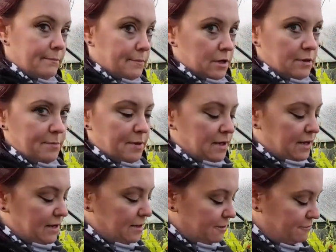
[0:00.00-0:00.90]
purple
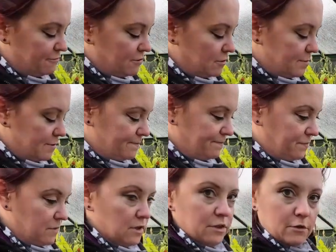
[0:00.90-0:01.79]
Heart Throb,
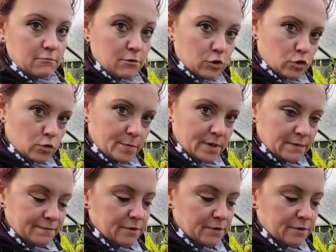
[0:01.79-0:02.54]
and the Roma